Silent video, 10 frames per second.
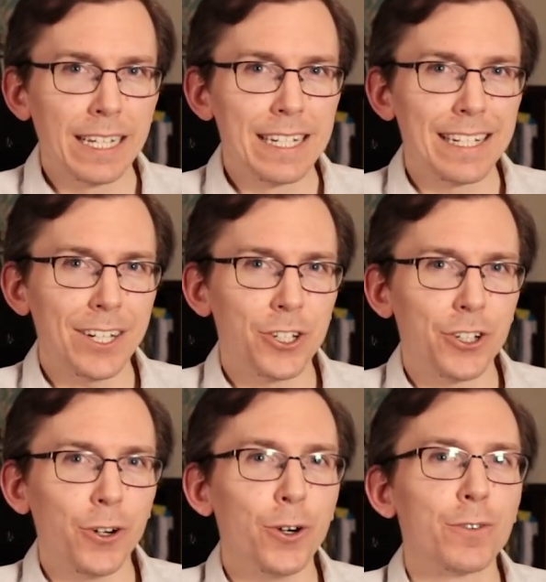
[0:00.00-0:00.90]

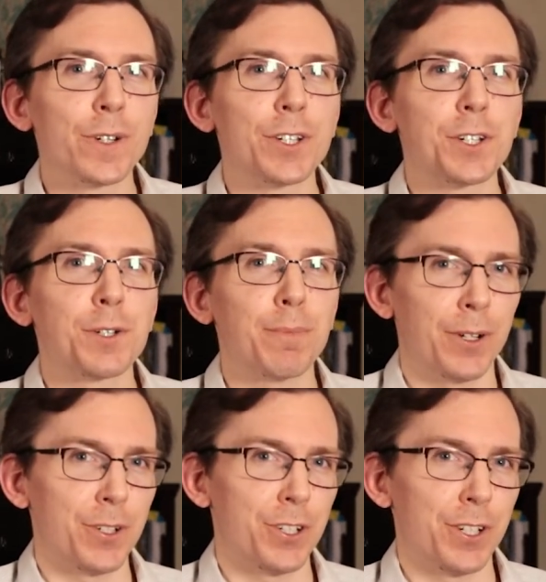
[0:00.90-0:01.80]
Such
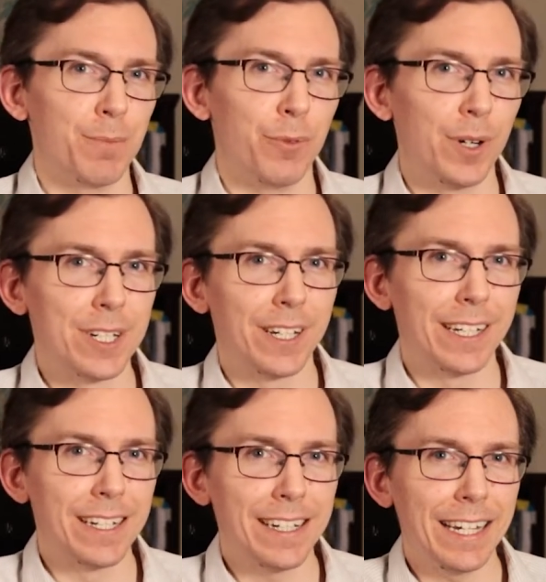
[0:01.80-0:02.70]
over-dispersed
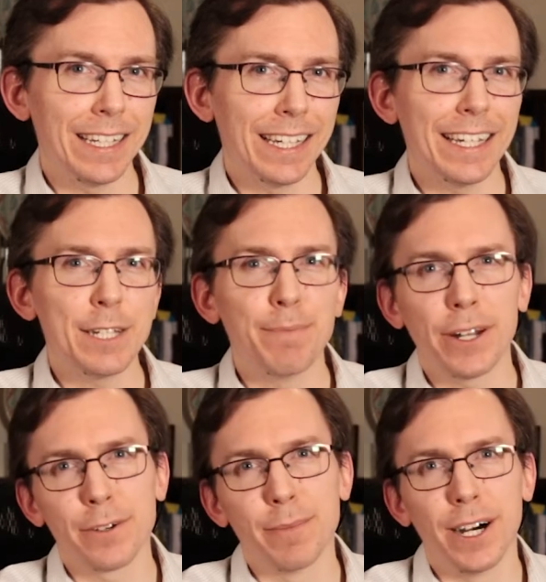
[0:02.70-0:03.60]
Poisson data is
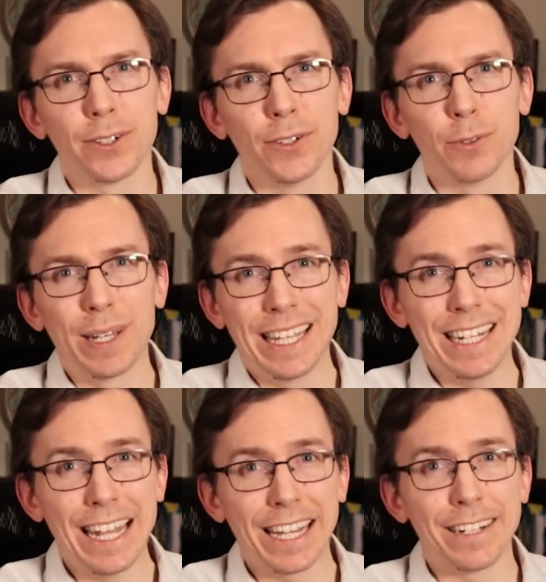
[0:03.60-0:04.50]
better modeled with a
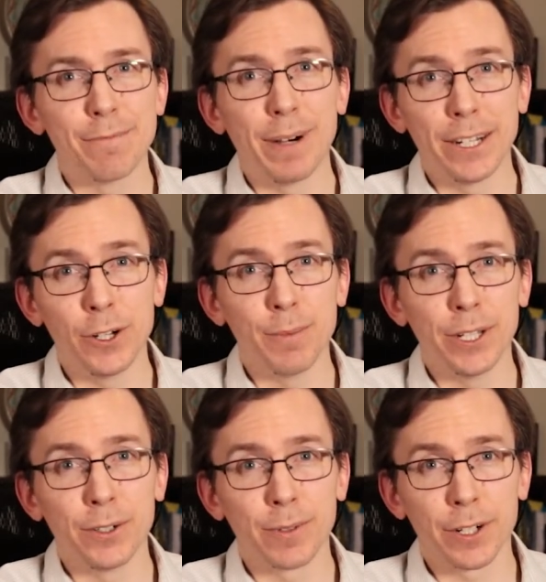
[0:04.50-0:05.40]
negative
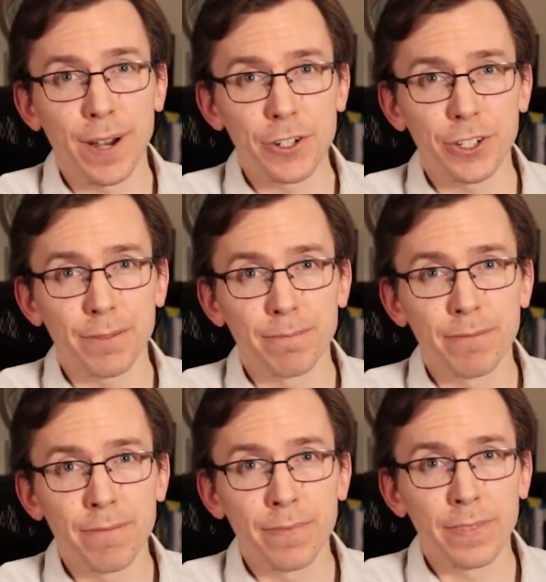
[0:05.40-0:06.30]
binomial regression.
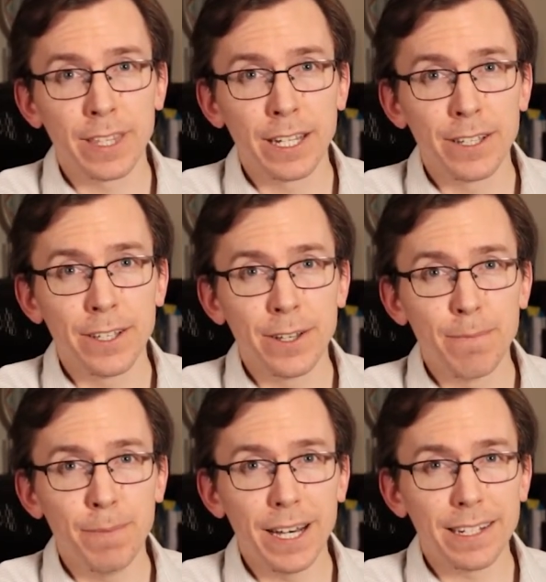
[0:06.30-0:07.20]

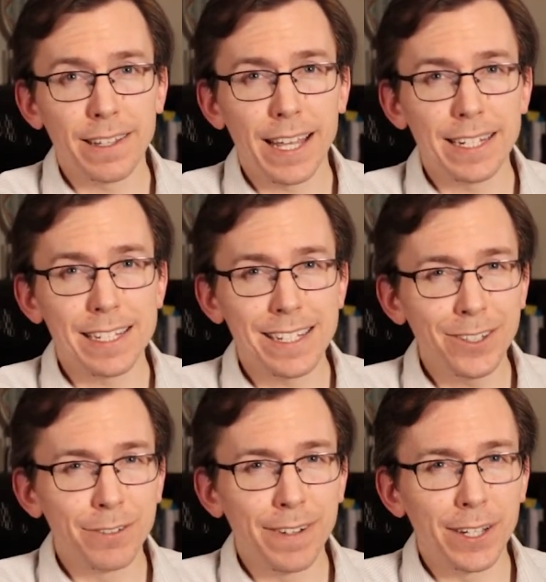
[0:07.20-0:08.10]
But that
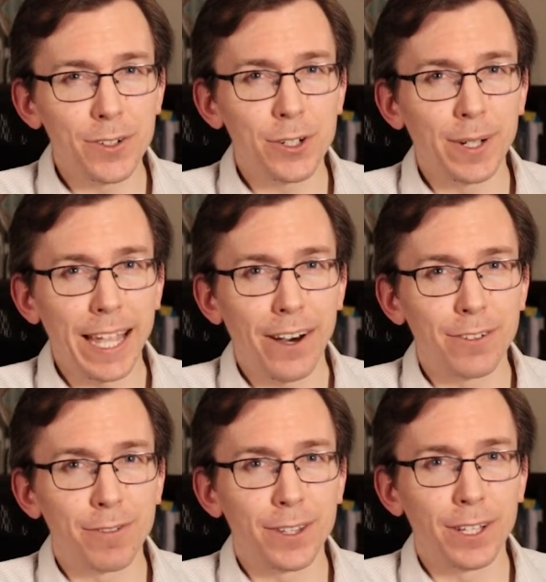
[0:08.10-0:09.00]
still fails to
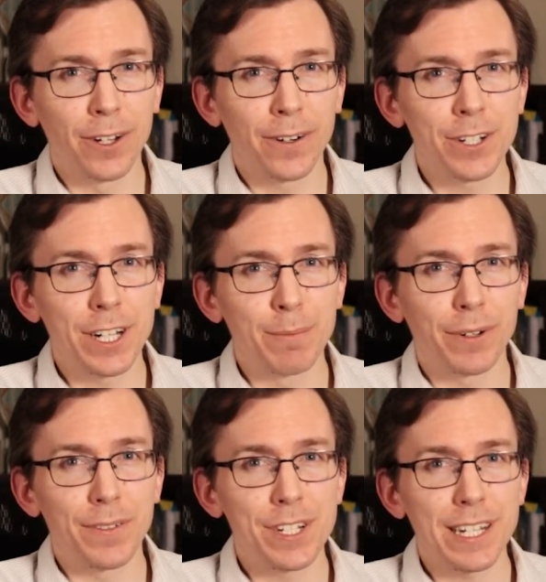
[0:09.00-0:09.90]
account for the large
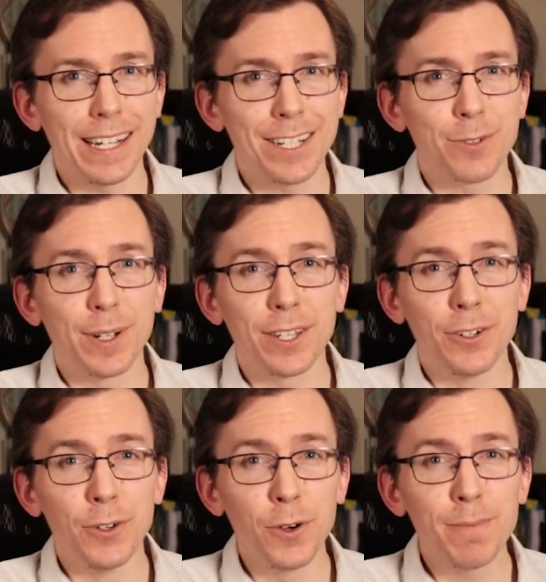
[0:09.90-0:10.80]
number of states with
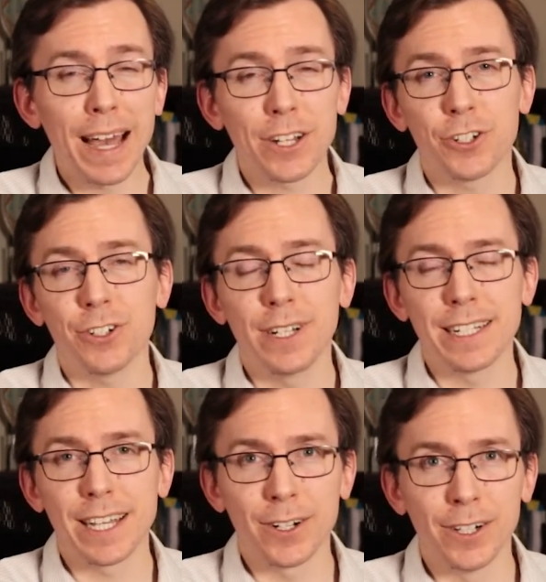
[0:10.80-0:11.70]
no mass
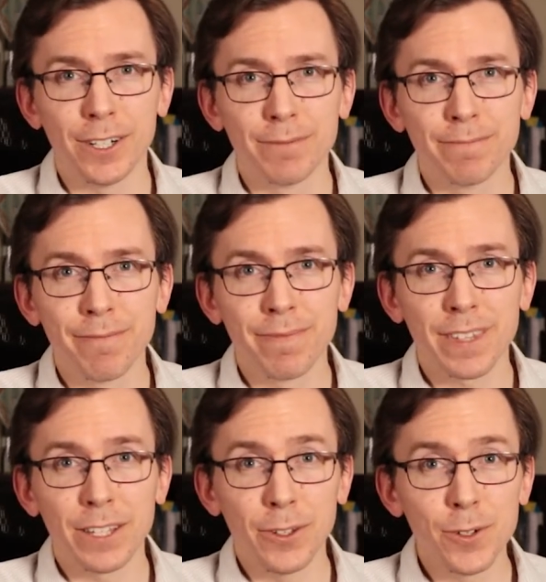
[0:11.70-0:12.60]
shootings at all.
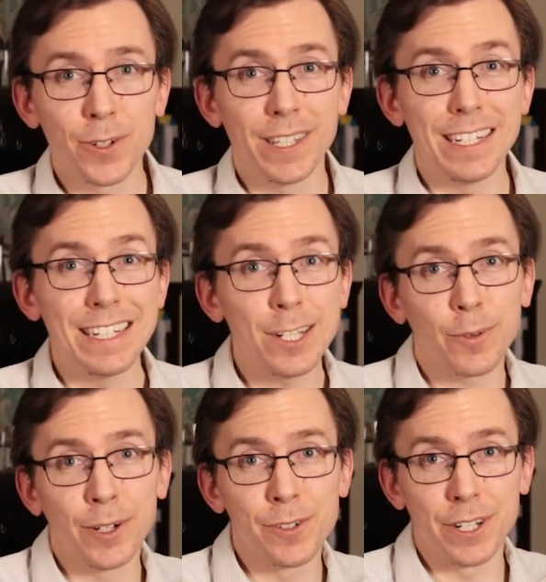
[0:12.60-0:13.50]
Those are the
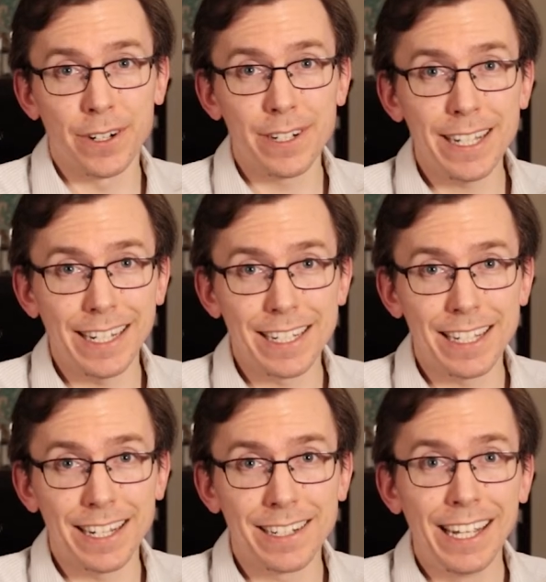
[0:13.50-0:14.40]
zeros in our
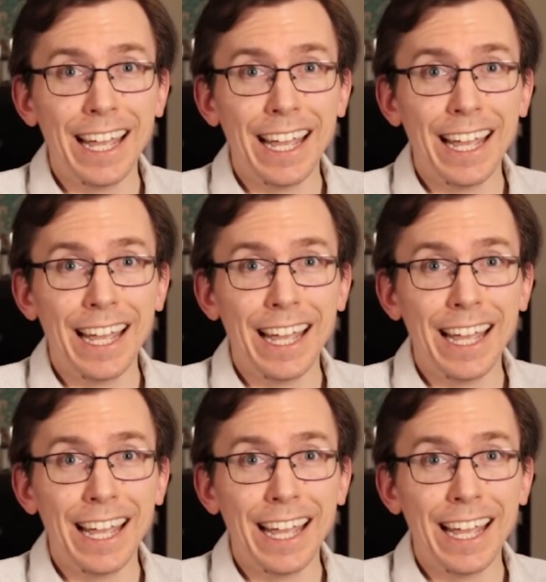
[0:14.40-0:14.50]
dataset.